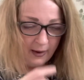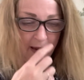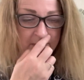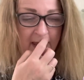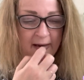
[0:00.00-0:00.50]

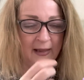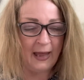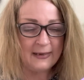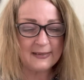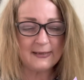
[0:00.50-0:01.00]
And then
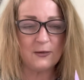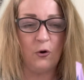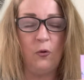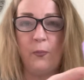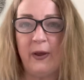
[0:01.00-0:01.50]
last
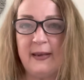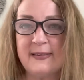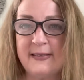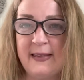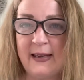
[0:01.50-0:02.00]
up
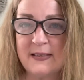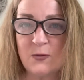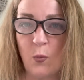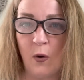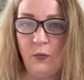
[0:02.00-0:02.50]
is
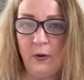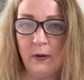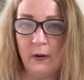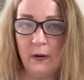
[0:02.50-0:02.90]
this one.